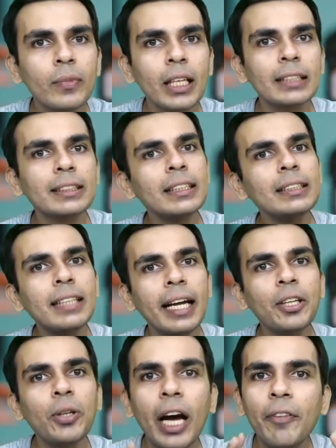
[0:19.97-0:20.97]
It's just
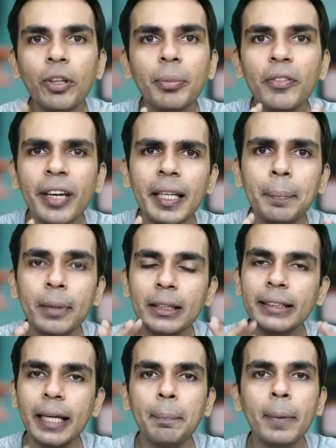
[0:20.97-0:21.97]
that you have to be very
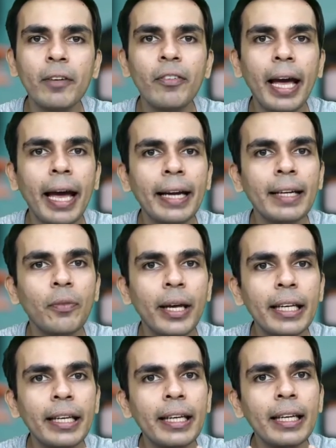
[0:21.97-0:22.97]
perceptive and
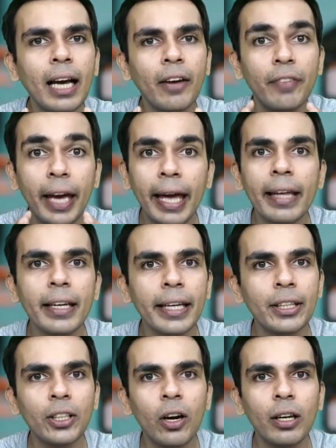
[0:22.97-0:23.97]
very aware
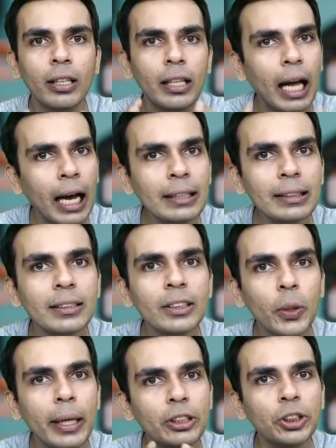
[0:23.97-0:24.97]
in your class
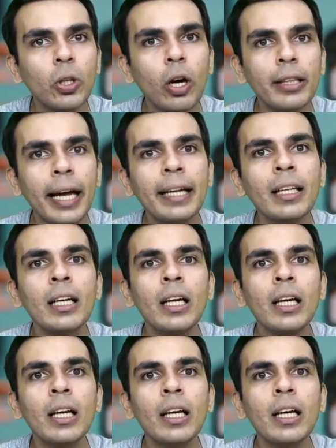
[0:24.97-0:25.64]
to ensure that